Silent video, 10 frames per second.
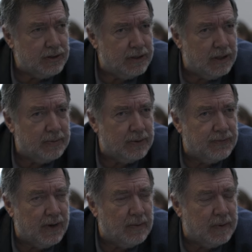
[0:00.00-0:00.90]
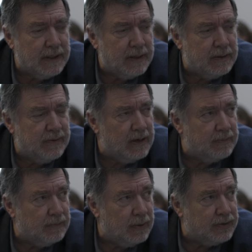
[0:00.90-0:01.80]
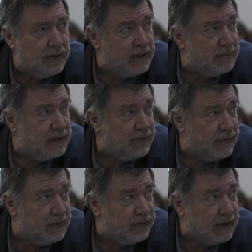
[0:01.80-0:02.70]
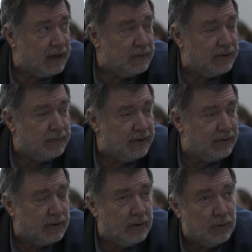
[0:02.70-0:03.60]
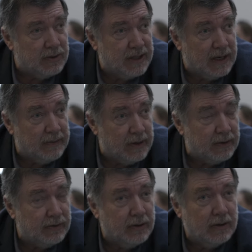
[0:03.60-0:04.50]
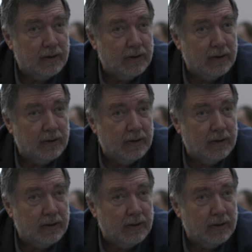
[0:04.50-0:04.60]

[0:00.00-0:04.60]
GW Pharma when they developed what turned out to be the first cannabis medicine called Sativex.